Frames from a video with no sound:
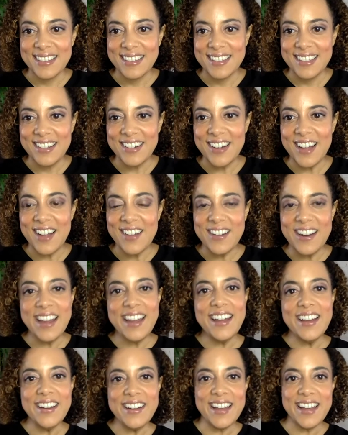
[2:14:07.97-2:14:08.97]
You're all
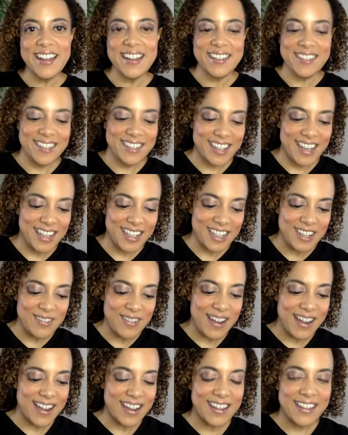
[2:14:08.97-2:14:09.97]
right. Okay, Shelly
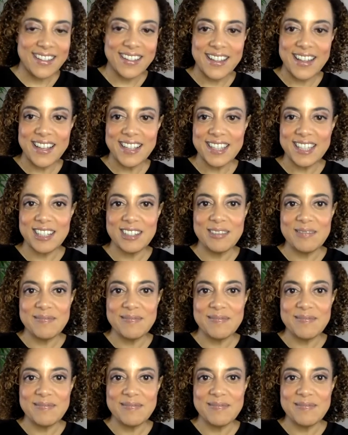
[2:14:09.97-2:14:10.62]
EY. Awesome.